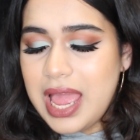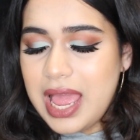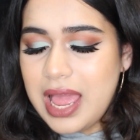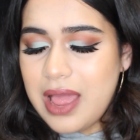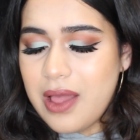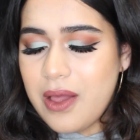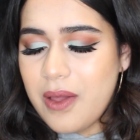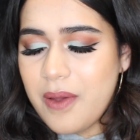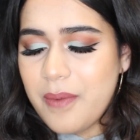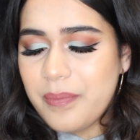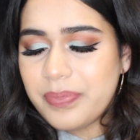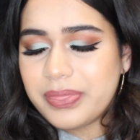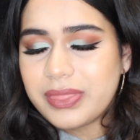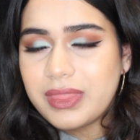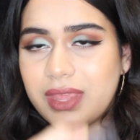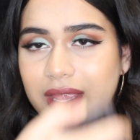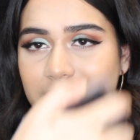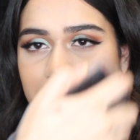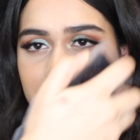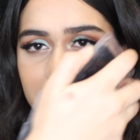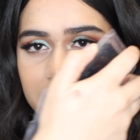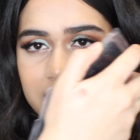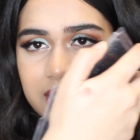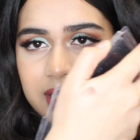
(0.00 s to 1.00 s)

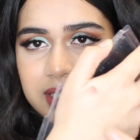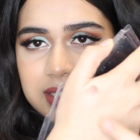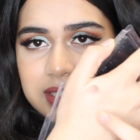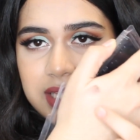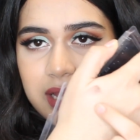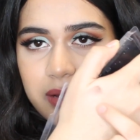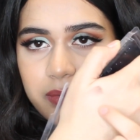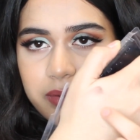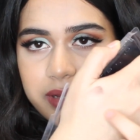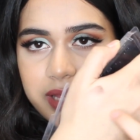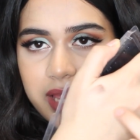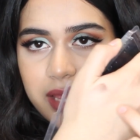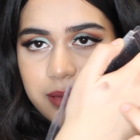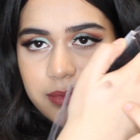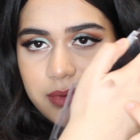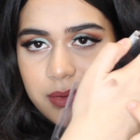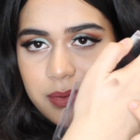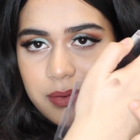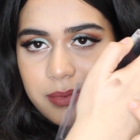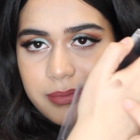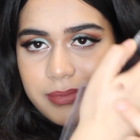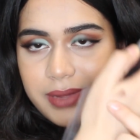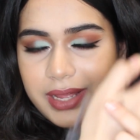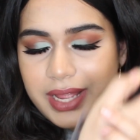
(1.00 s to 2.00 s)
Like that's how it came
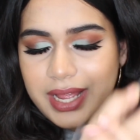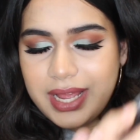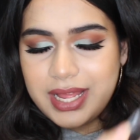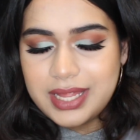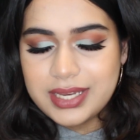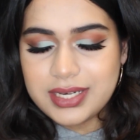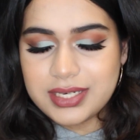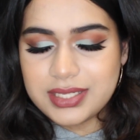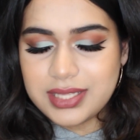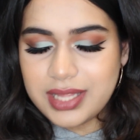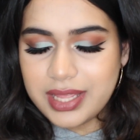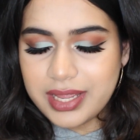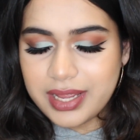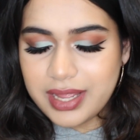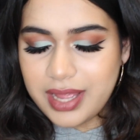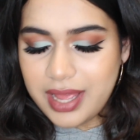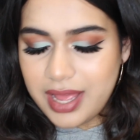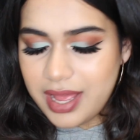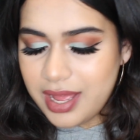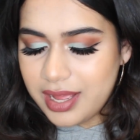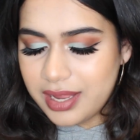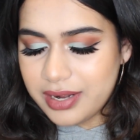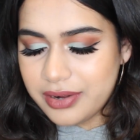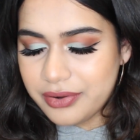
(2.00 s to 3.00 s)
up in my hand. Like
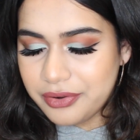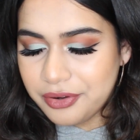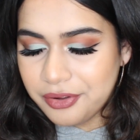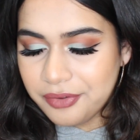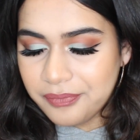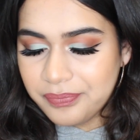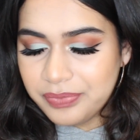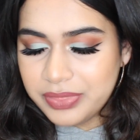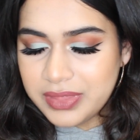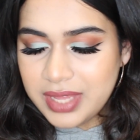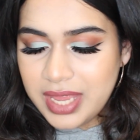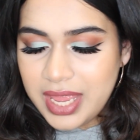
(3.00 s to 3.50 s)
I don't know.